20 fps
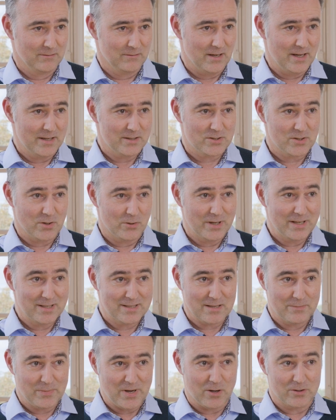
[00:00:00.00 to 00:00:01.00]
Right, So
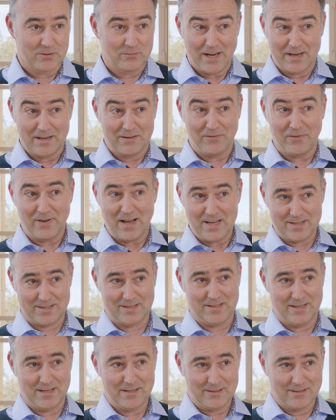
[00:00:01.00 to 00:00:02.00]
it's about running
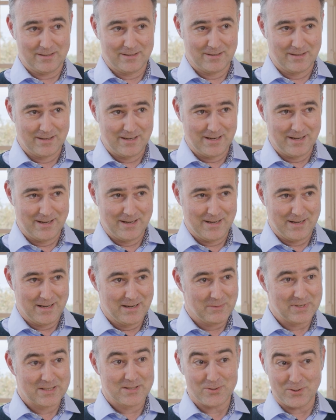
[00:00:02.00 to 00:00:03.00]
faster,
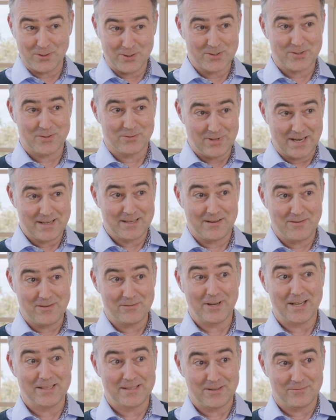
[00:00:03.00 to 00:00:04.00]
but it's also running in the
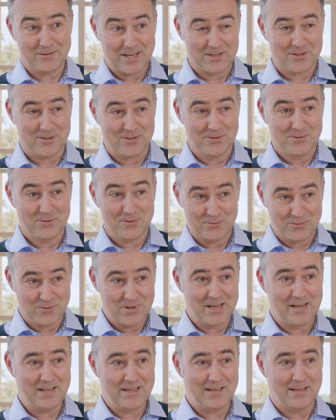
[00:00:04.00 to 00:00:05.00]
right direction to
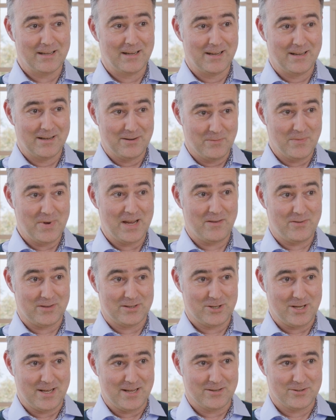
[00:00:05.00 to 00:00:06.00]
really make the
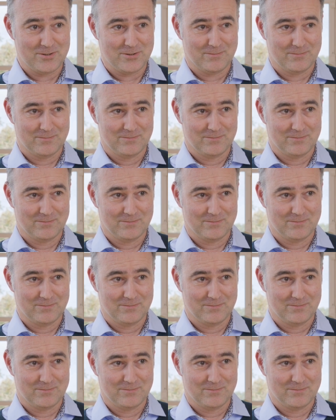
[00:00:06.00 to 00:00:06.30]
change.